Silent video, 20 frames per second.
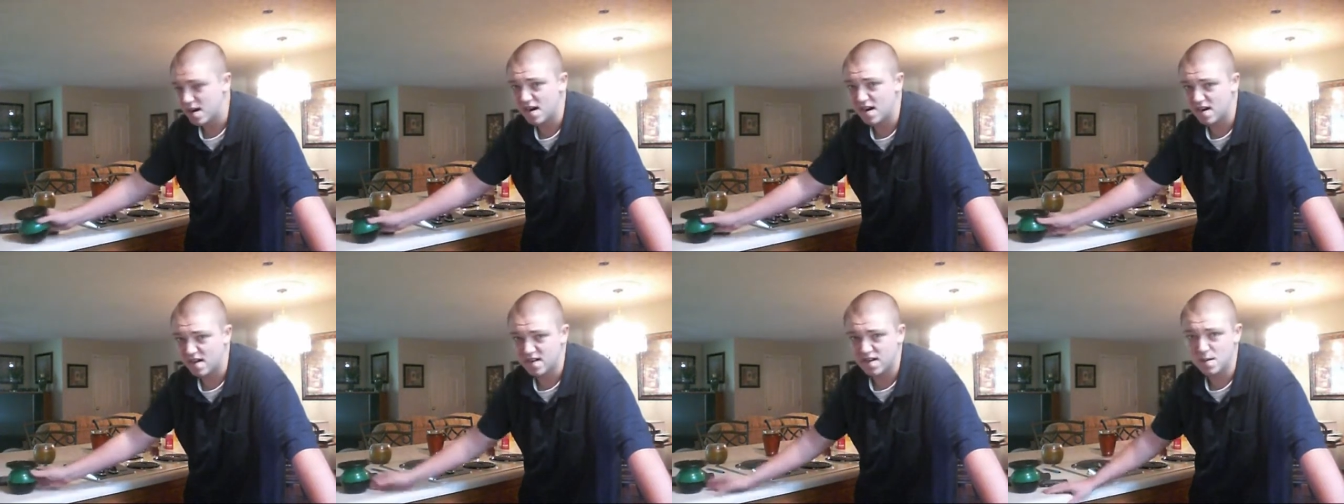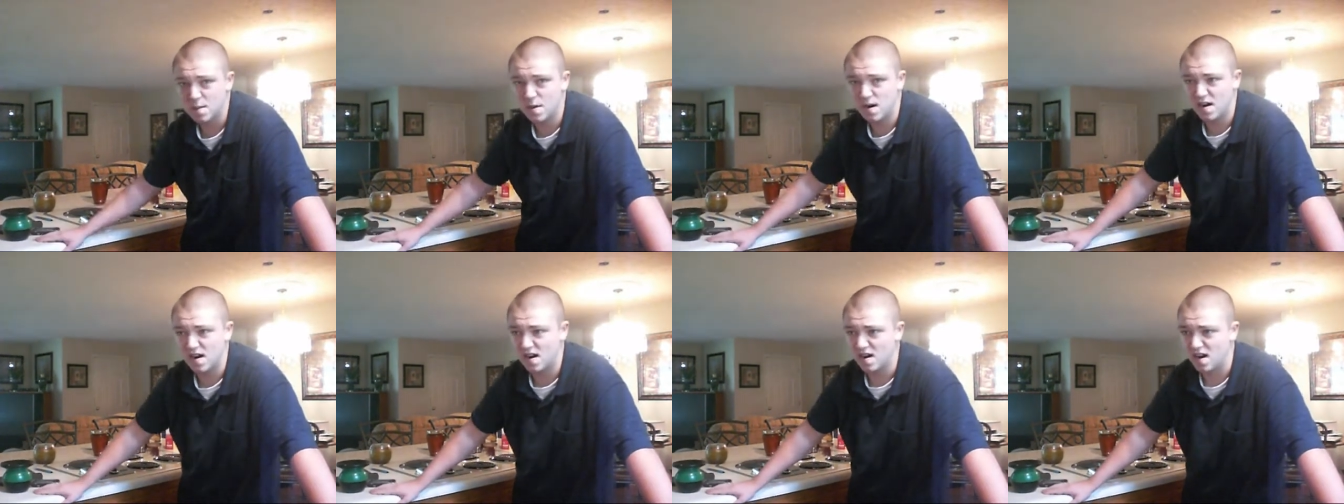Then there's
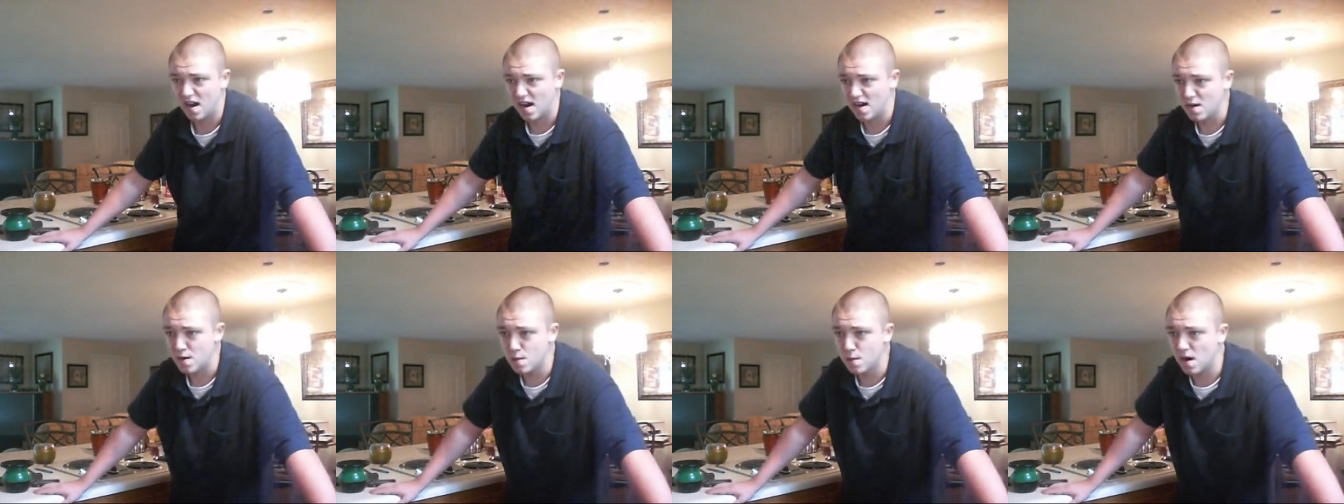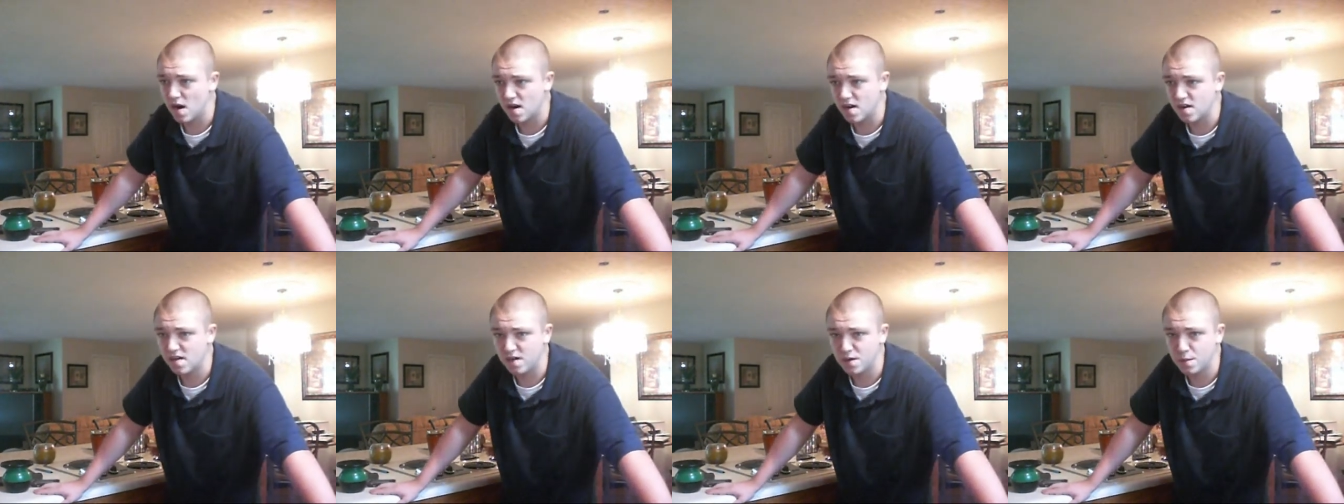somebody there like, you
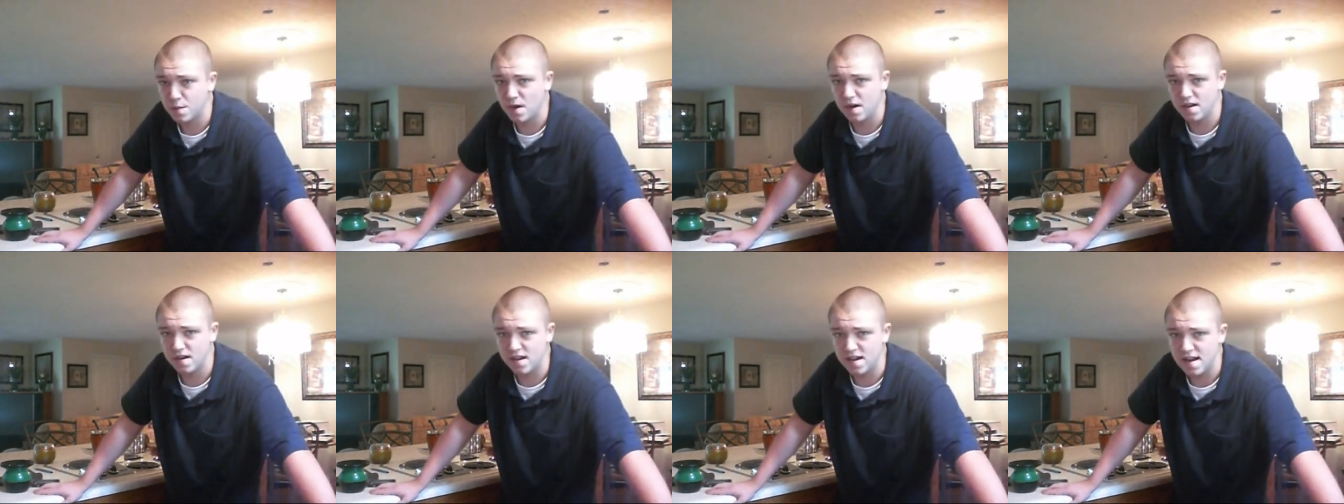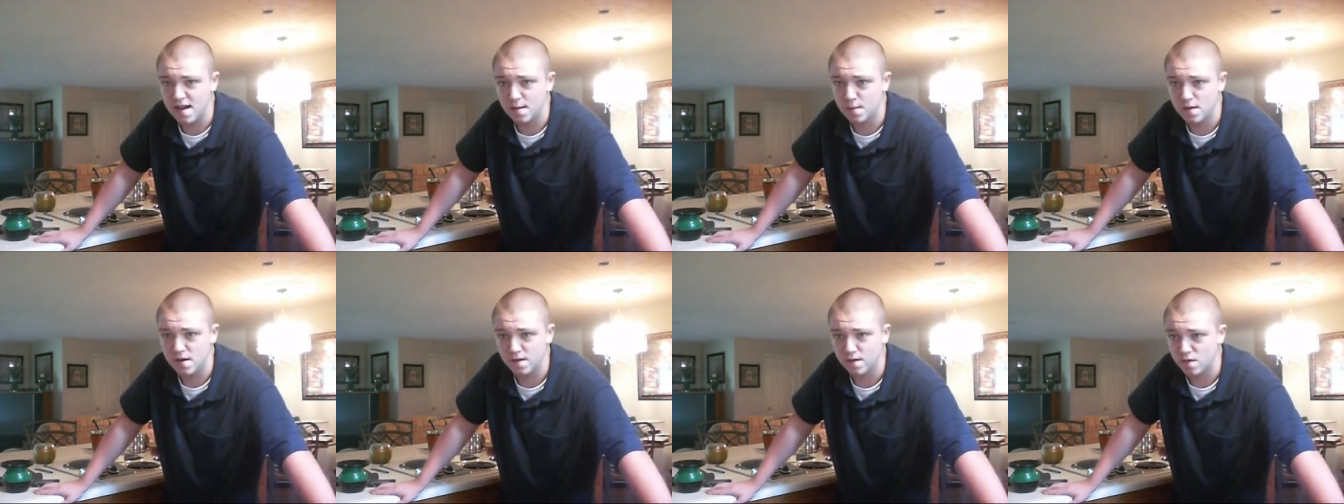probably couldn't spell
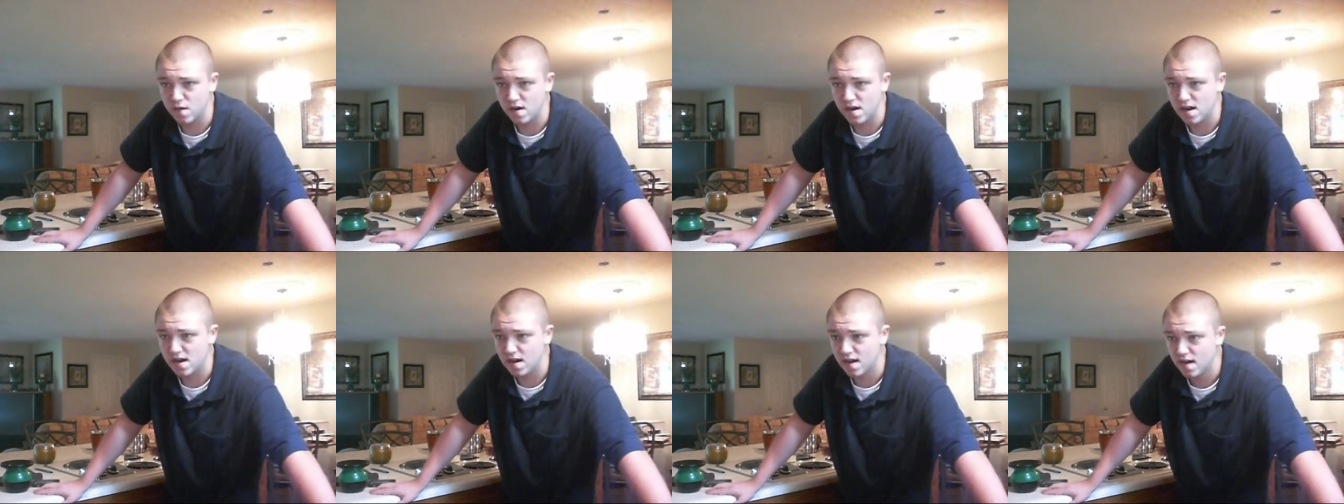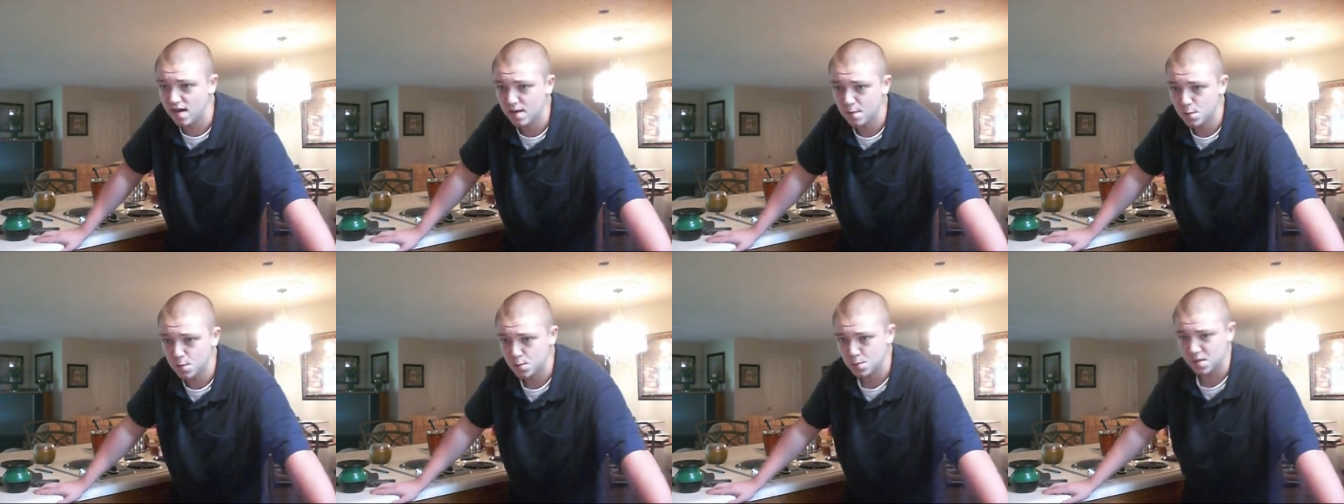dip if we
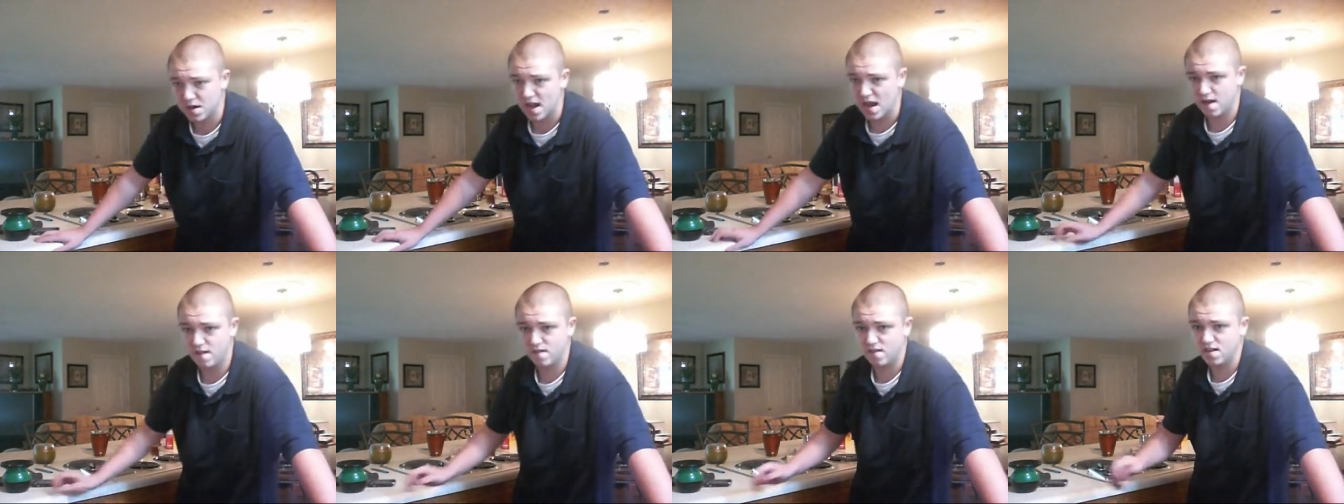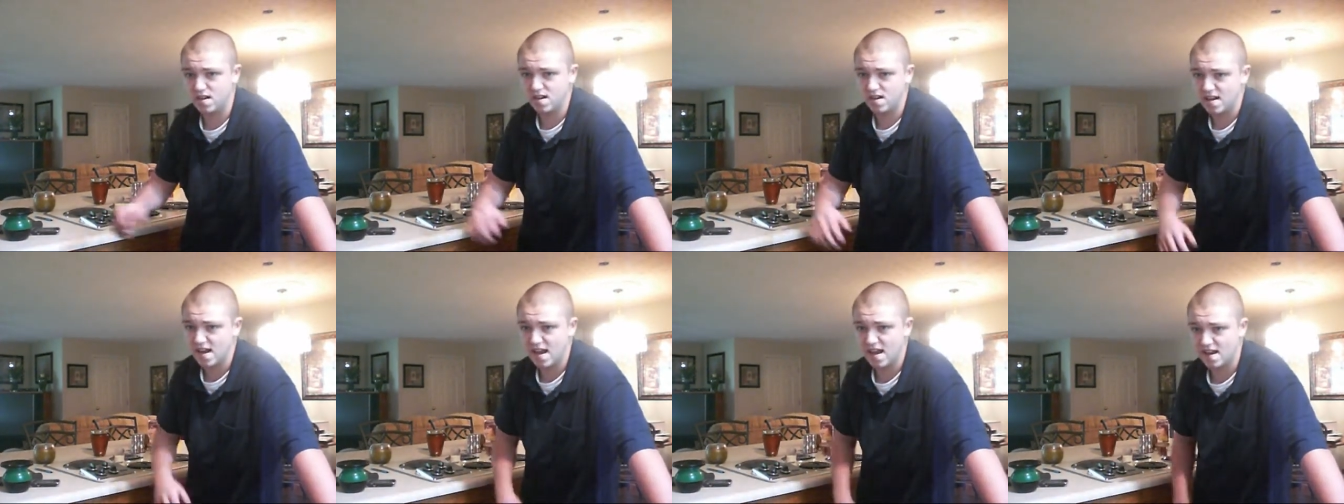gave you
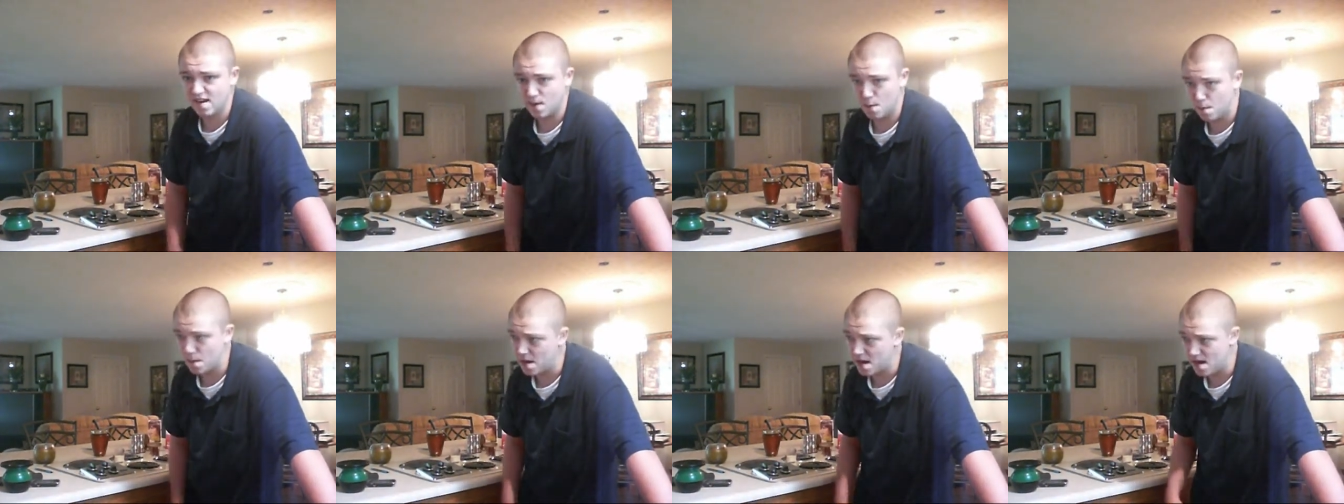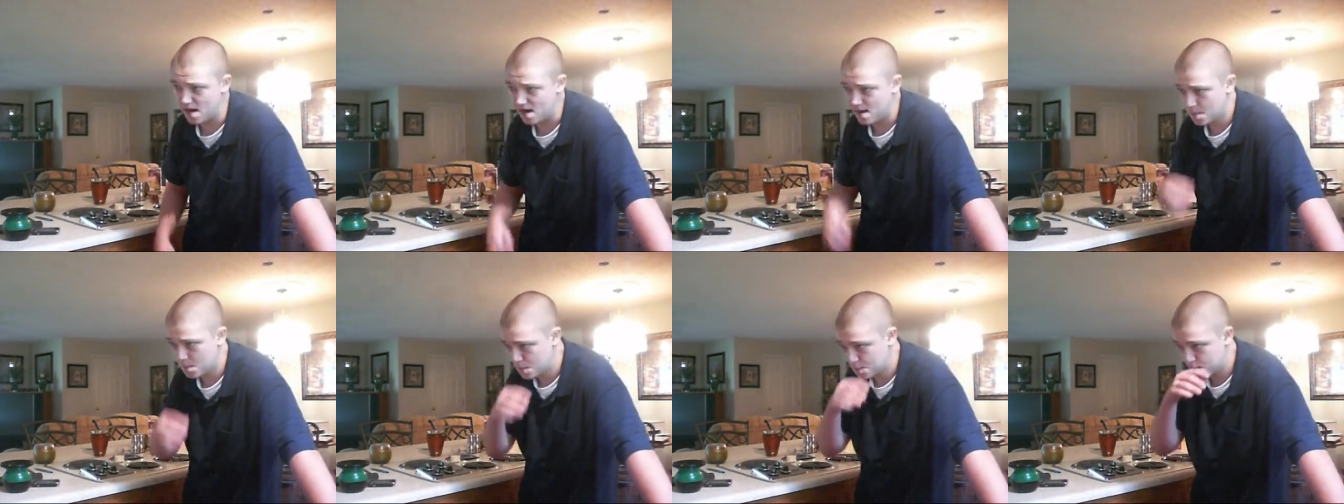the D and the
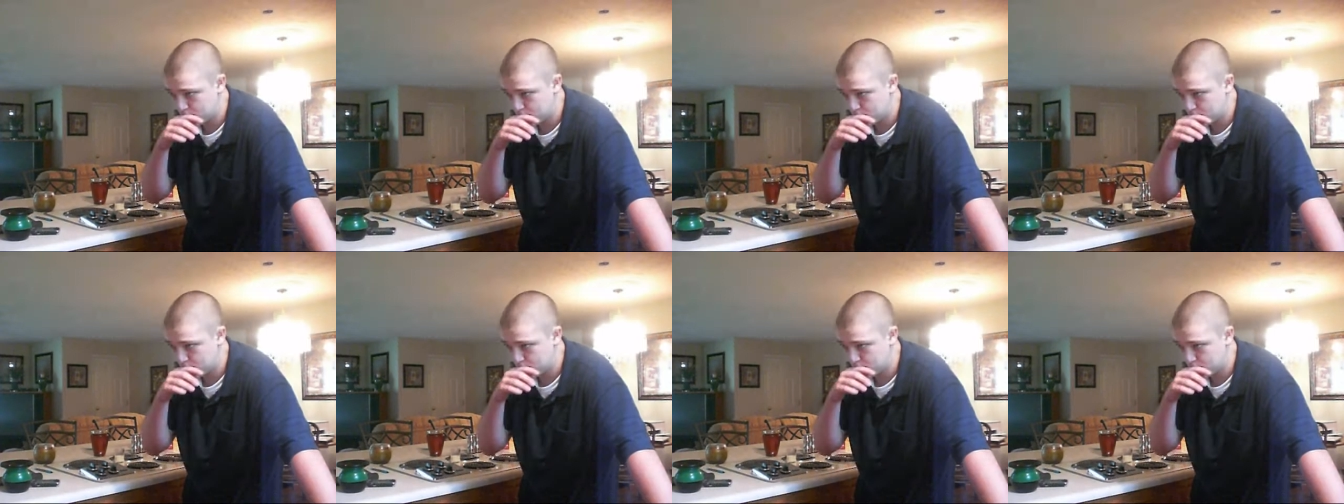P.